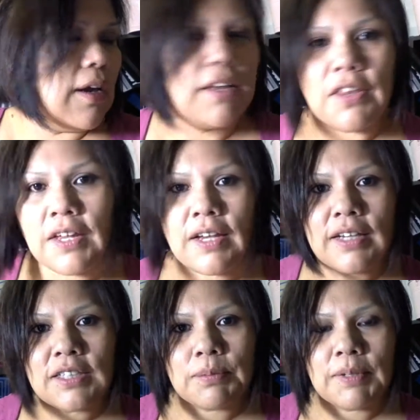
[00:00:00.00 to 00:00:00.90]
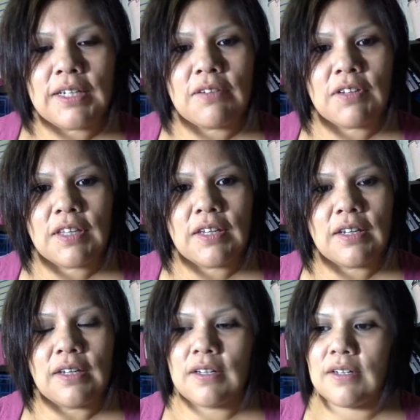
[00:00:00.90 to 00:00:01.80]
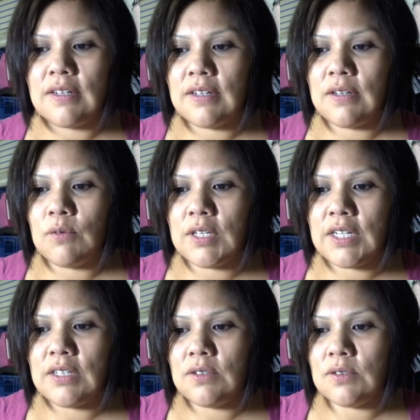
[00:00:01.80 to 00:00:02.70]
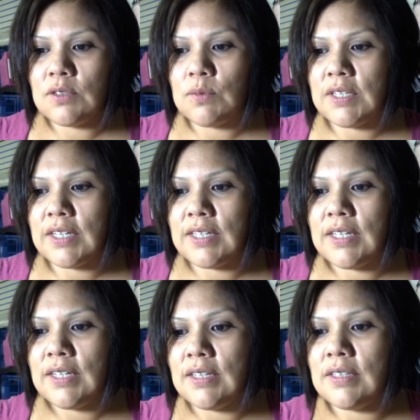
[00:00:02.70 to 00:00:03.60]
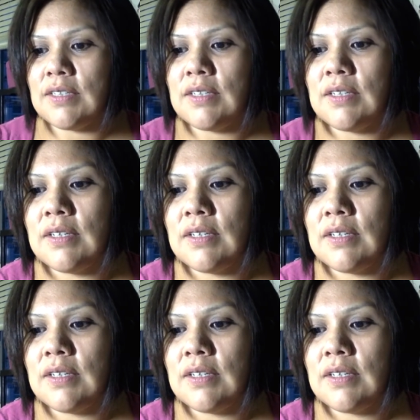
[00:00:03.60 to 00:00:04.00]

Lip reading: I think I explained everything, what I used, what I did.